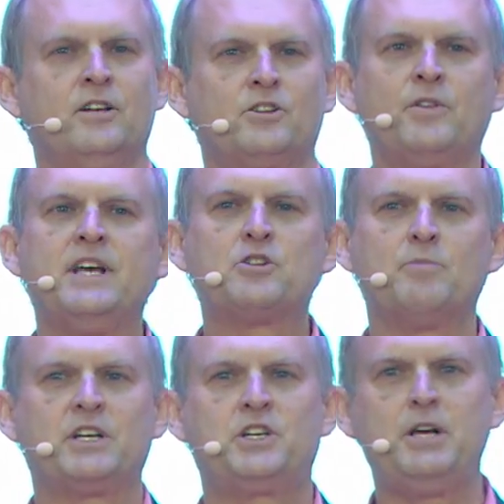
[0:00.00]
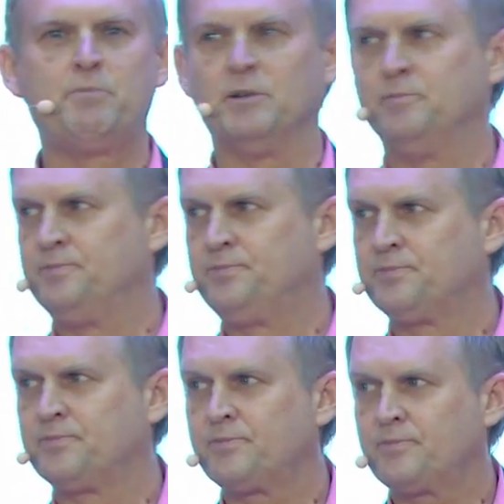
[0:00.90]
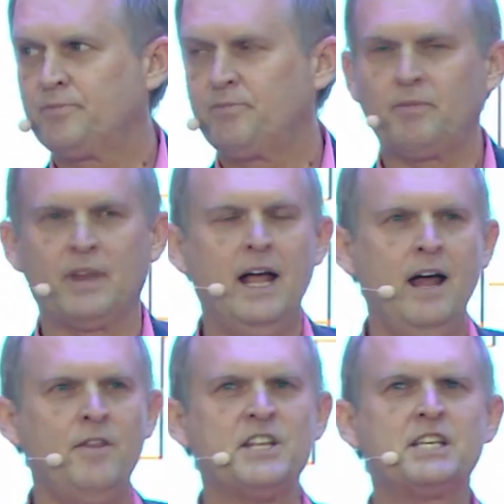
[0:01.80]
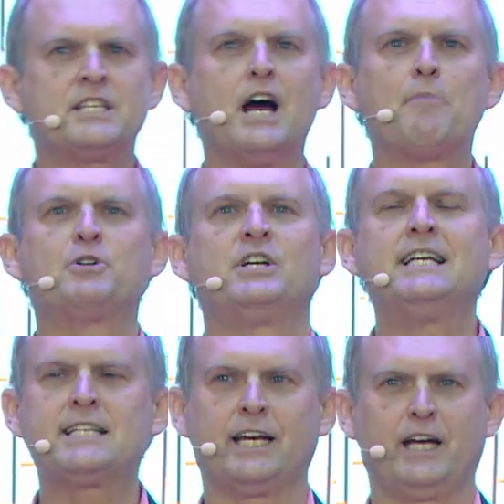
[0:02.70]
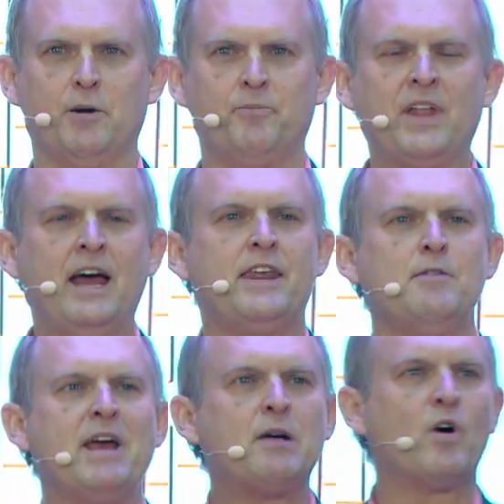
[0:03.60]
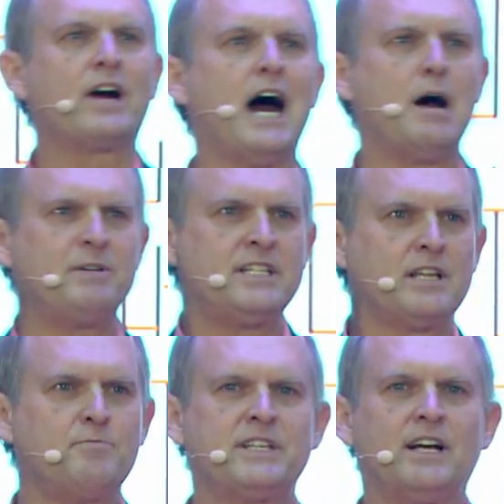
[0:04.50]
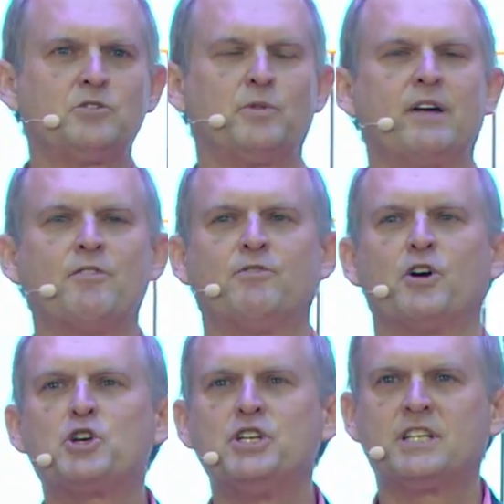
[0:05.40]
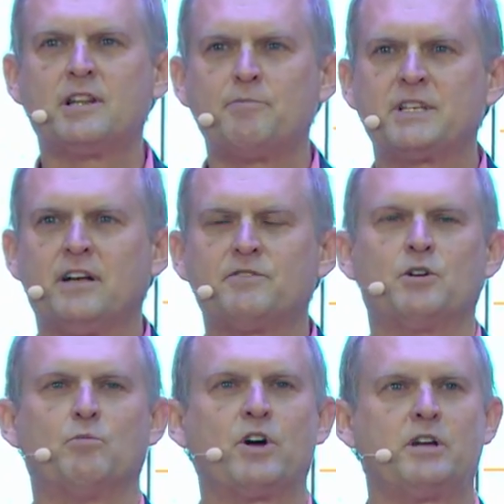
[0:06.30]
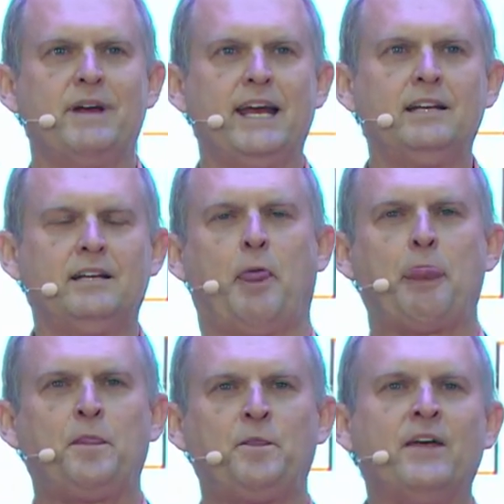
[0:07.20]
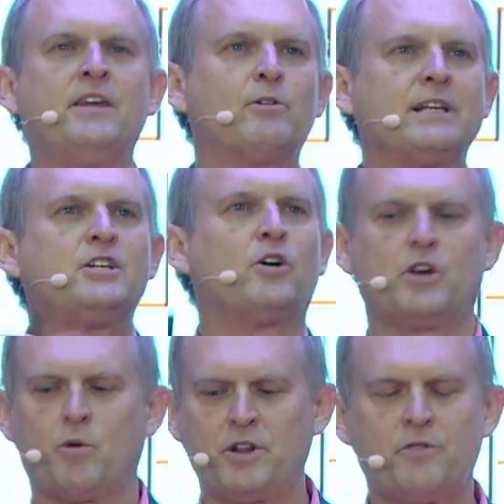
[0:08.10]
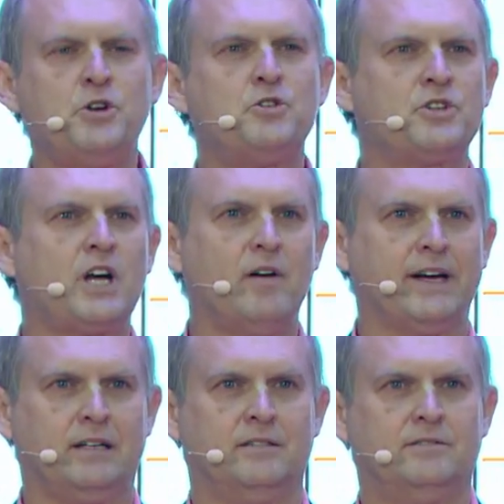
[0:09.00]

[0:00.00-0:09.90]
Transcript: So these are much cheaper. This is an opportunistic M. They make more copies of themselves whenever versions of themselves are in more demand, and they really don't know where their future is going.